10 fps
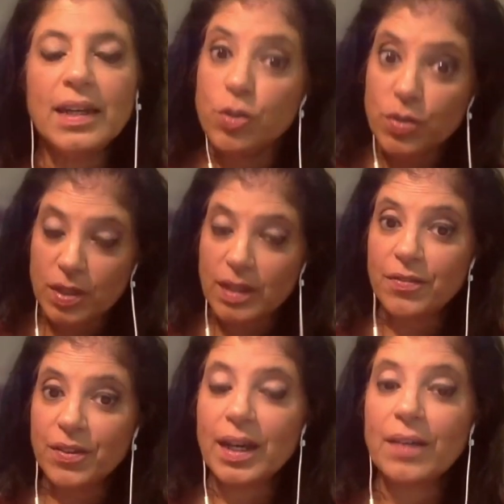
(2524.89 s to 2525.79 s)
And you said, I
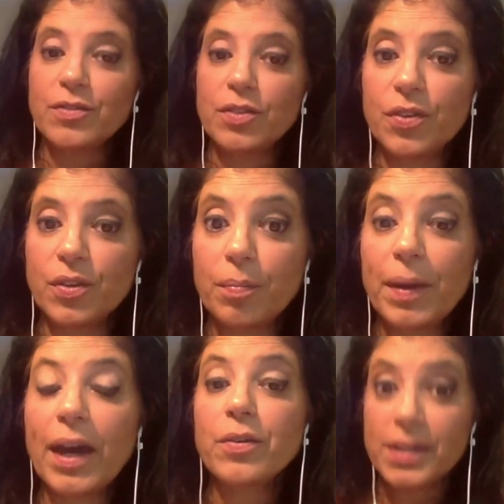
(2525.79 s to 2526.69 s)
feel like I have to fill their
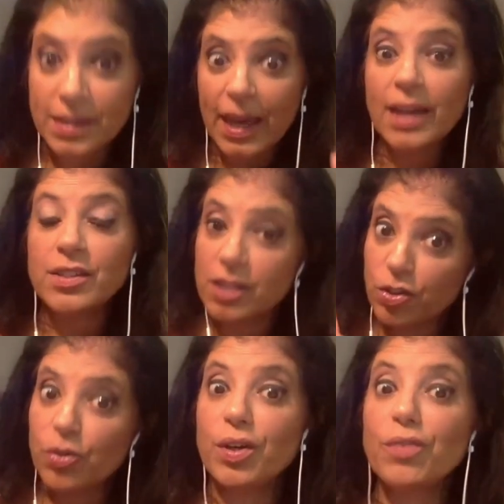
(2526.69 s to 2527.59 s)
batteries. Yes,
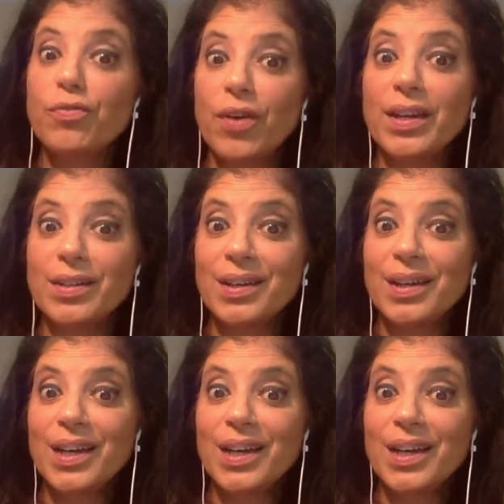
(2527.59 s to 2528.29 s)
and you're their friend.